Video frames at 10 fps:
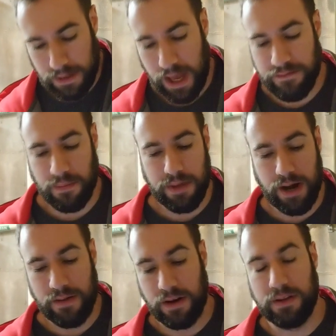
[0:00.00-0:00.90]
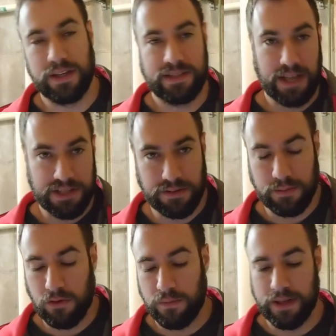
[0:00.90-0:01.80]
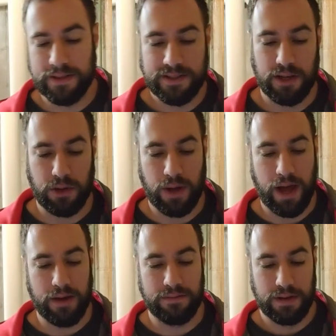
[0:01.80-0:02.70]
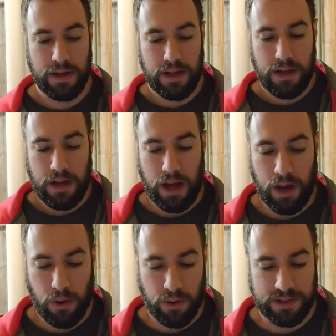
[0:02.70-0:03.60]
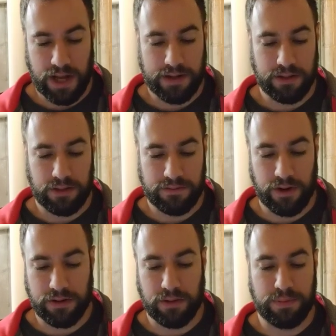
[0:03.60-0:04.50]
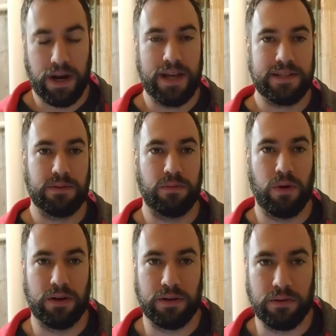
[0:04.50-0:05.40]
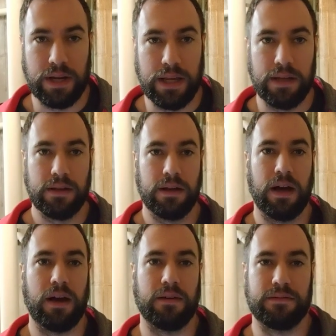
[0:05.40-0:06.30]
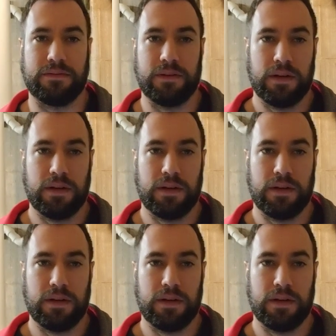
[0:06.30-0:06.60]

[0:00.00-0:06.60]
And from there are the accessory movements. So you have a horizontal and vertical press with 1 degree of